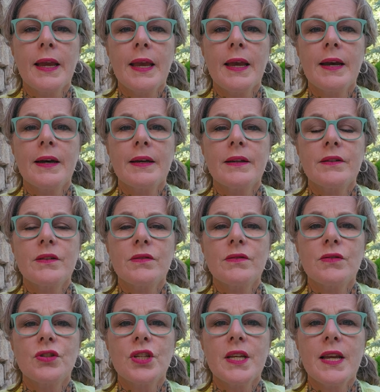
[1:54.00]
and
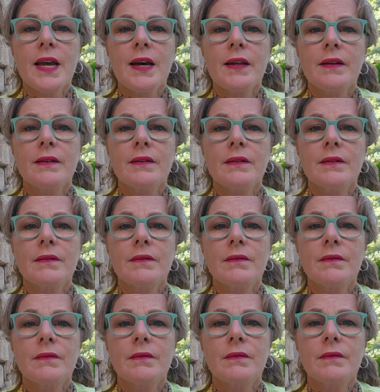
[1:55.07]
she had a
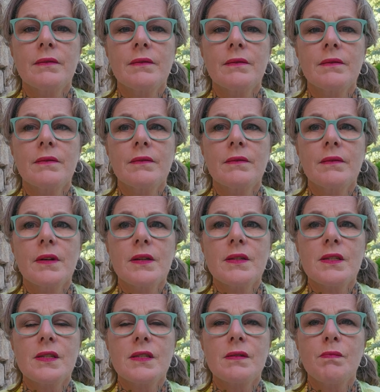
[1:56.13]

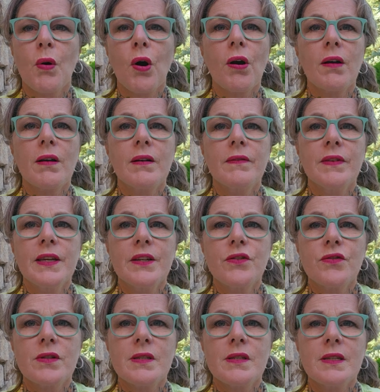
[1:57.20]
spark of
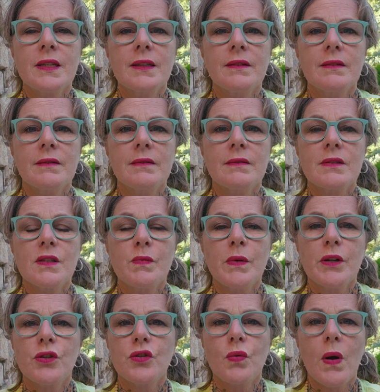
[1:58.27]
interest in
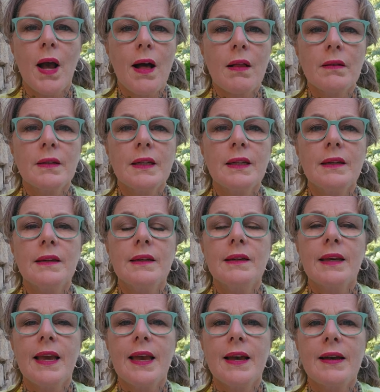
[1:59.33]

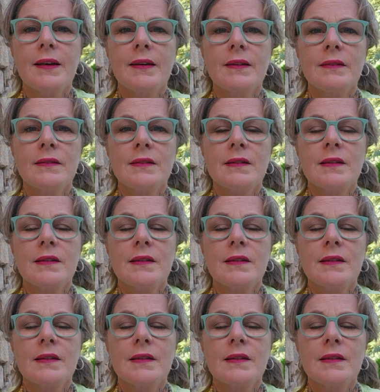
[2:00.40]
spirituality and